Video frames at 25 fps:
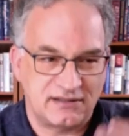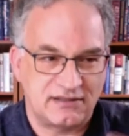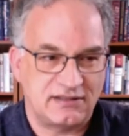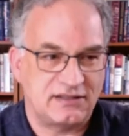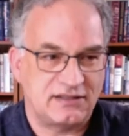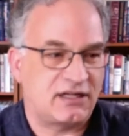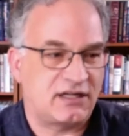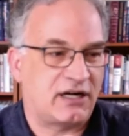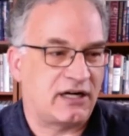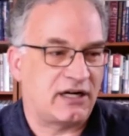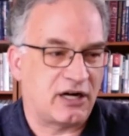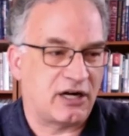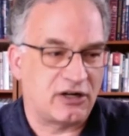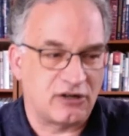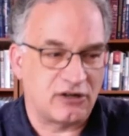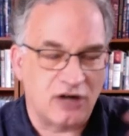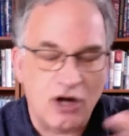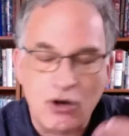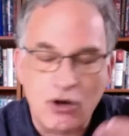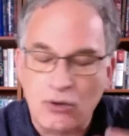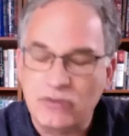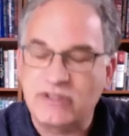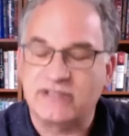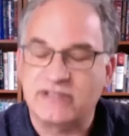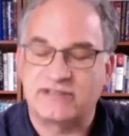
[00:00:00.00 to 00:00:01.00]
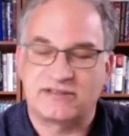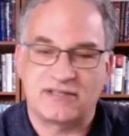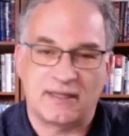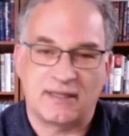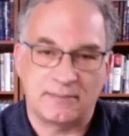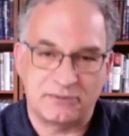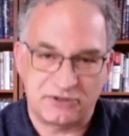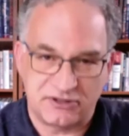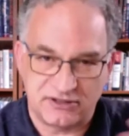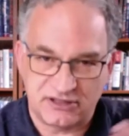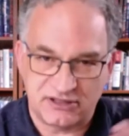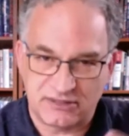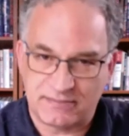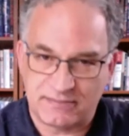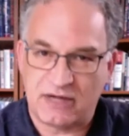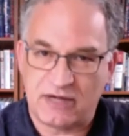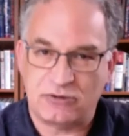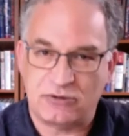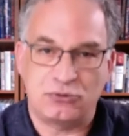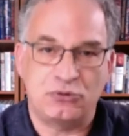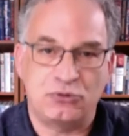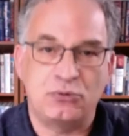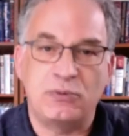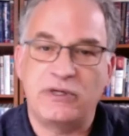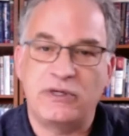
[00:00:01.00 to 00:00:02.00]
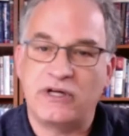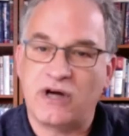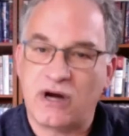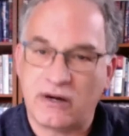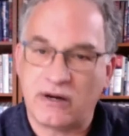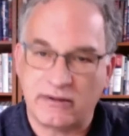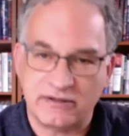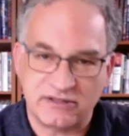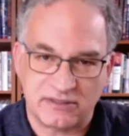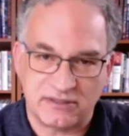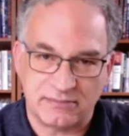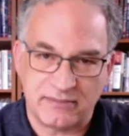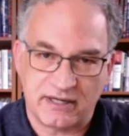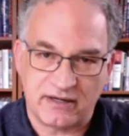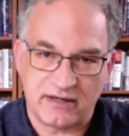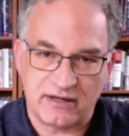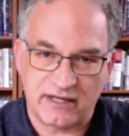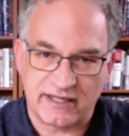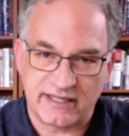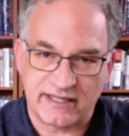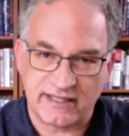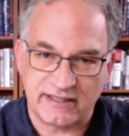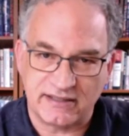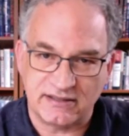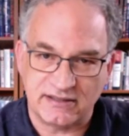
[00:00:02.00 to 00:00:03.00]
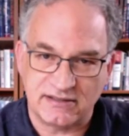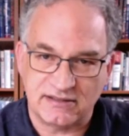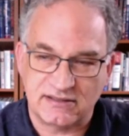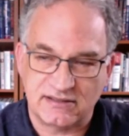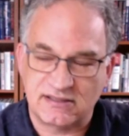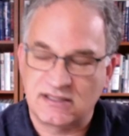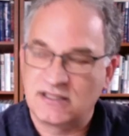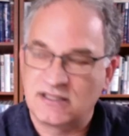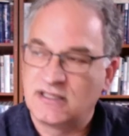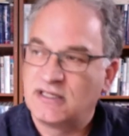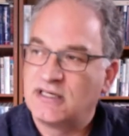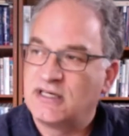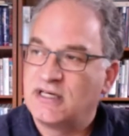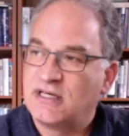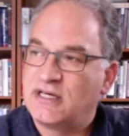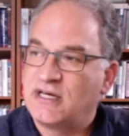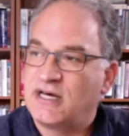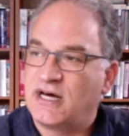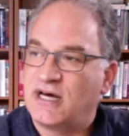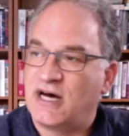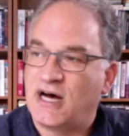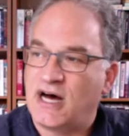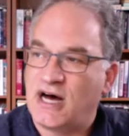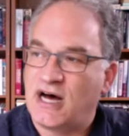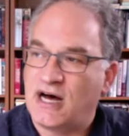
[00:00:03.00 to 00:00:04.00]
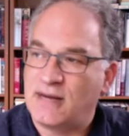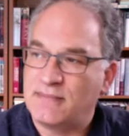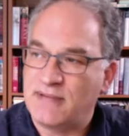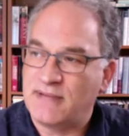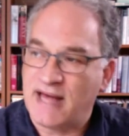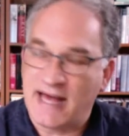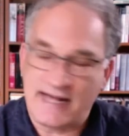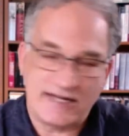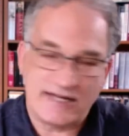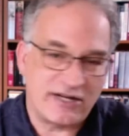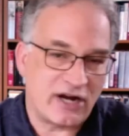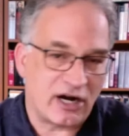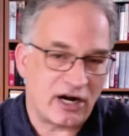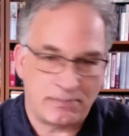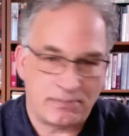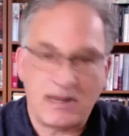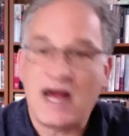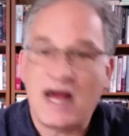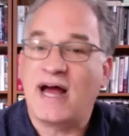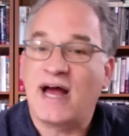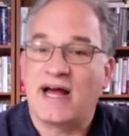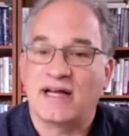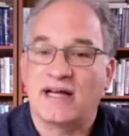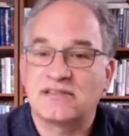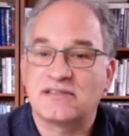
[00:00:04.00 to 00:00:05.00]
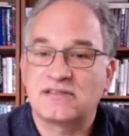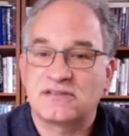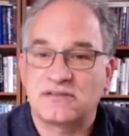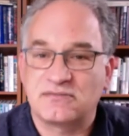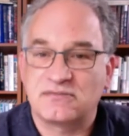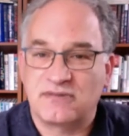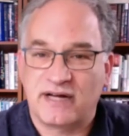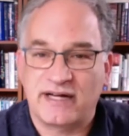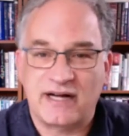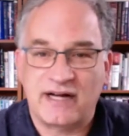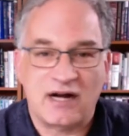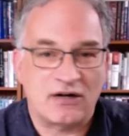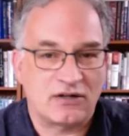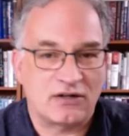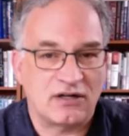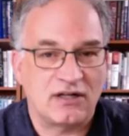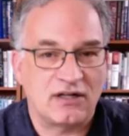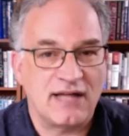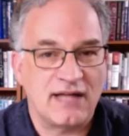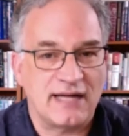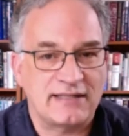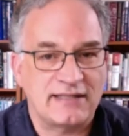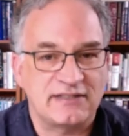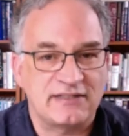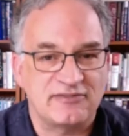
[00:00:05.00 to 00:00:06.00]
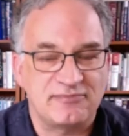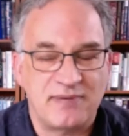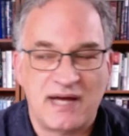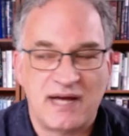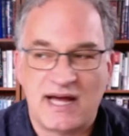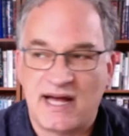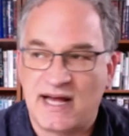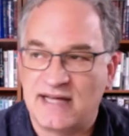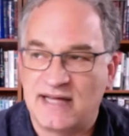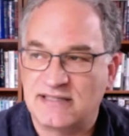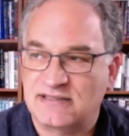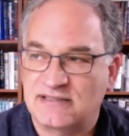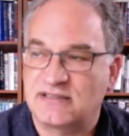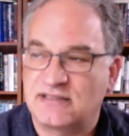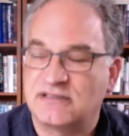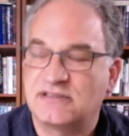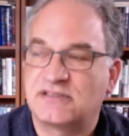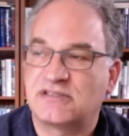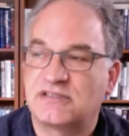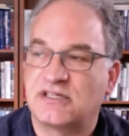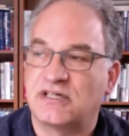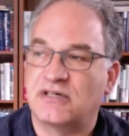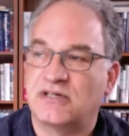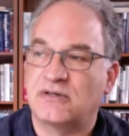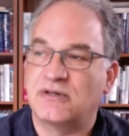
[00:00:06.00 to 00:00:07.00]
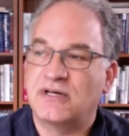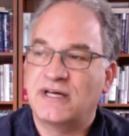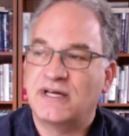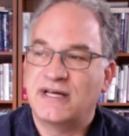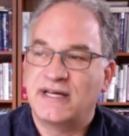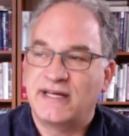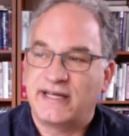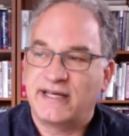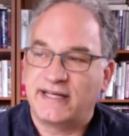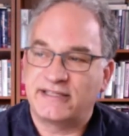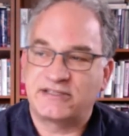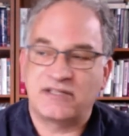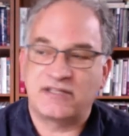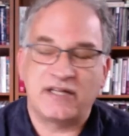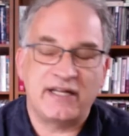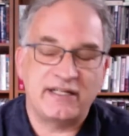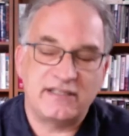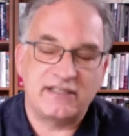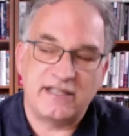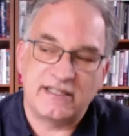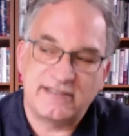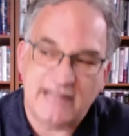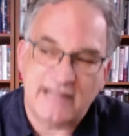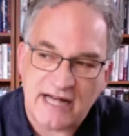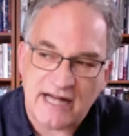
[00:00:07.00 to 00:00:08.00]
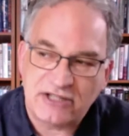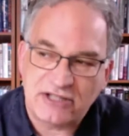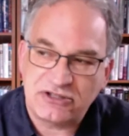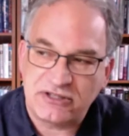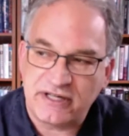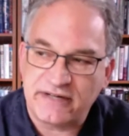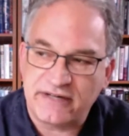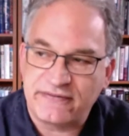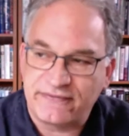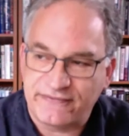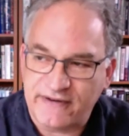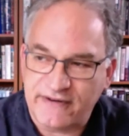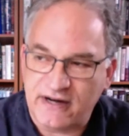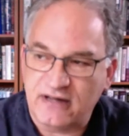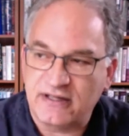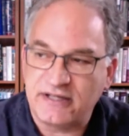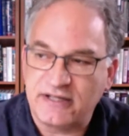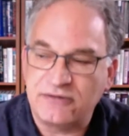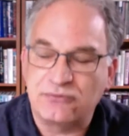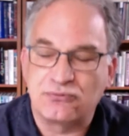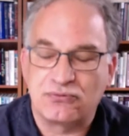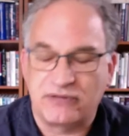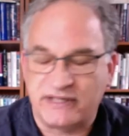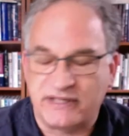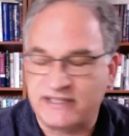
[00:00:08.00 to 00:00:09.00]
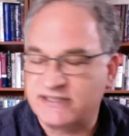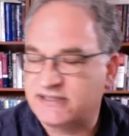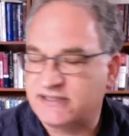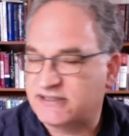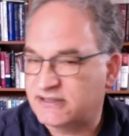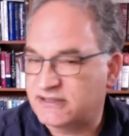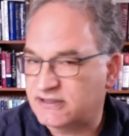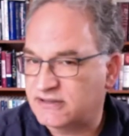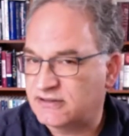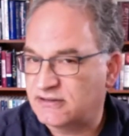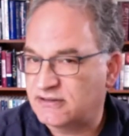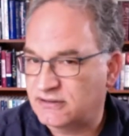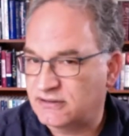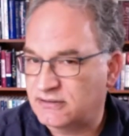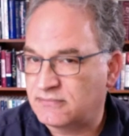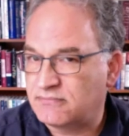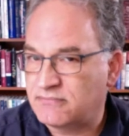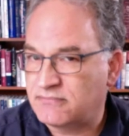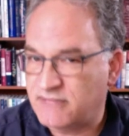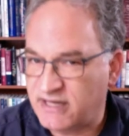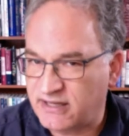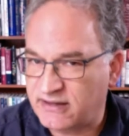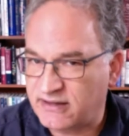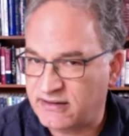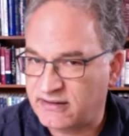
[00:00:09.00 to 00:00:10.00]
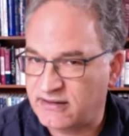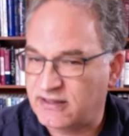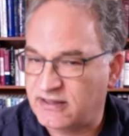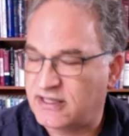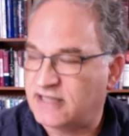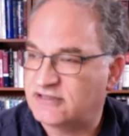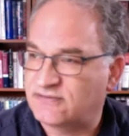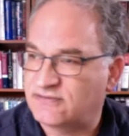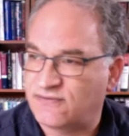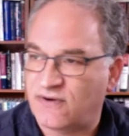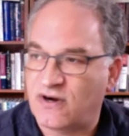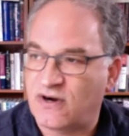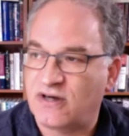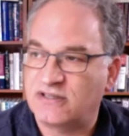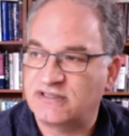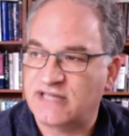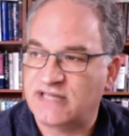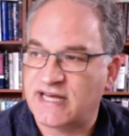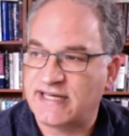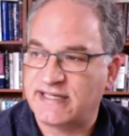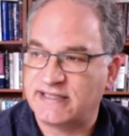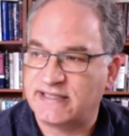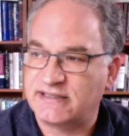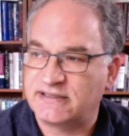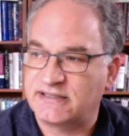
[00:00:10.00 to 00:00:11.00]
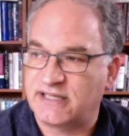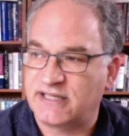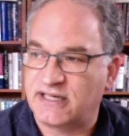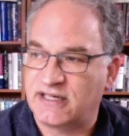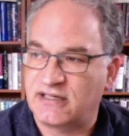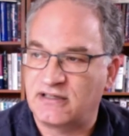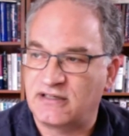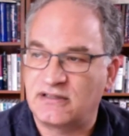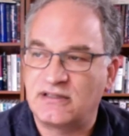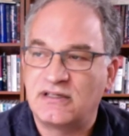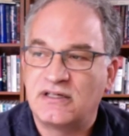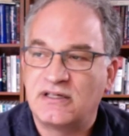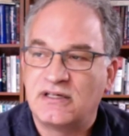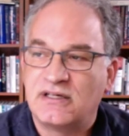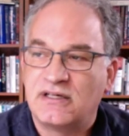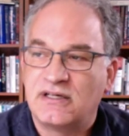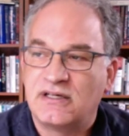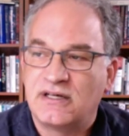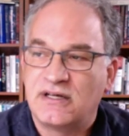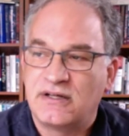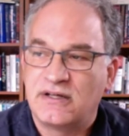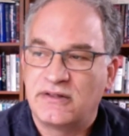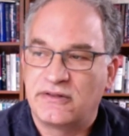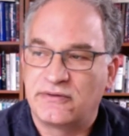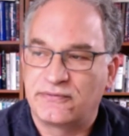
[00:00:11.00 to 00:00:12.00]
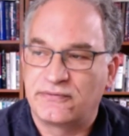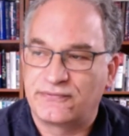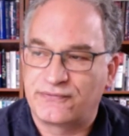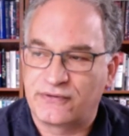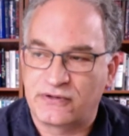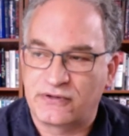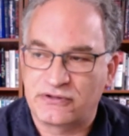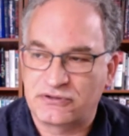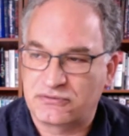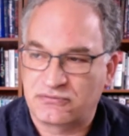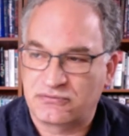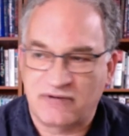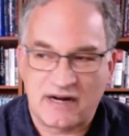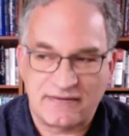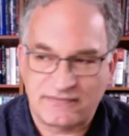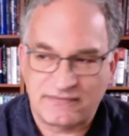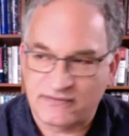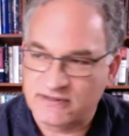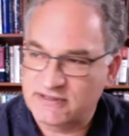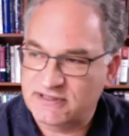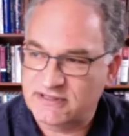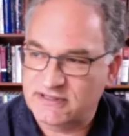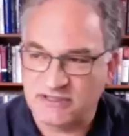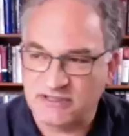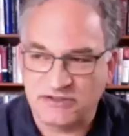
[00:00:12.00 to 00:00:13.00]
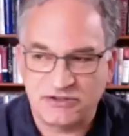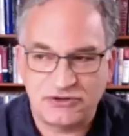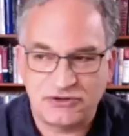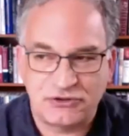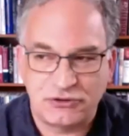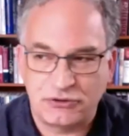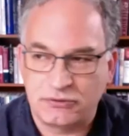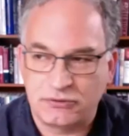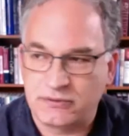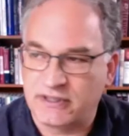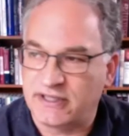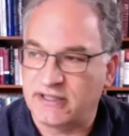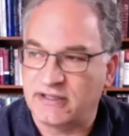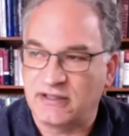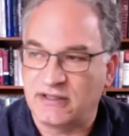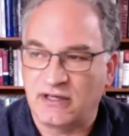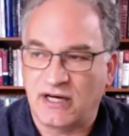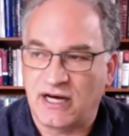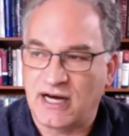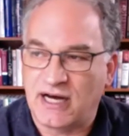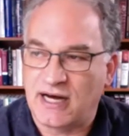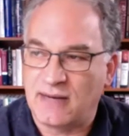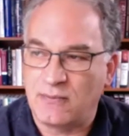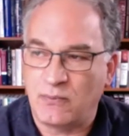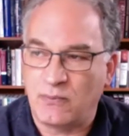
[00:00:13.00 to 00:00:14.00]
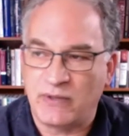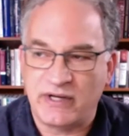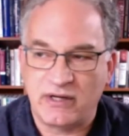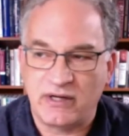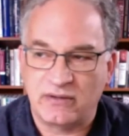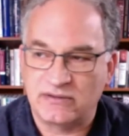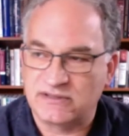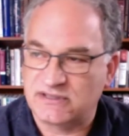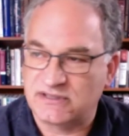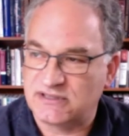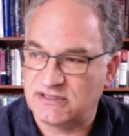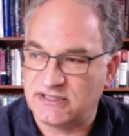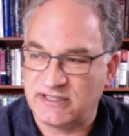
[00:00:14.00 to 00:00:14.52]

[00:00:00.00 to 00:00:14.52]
our, our own assumptions about who we are as Americans um, and our past, right? Our collective past. And so it's, a, it, it's actually a fairly recent myth, as far as I can tell. The first references to it um, we don't see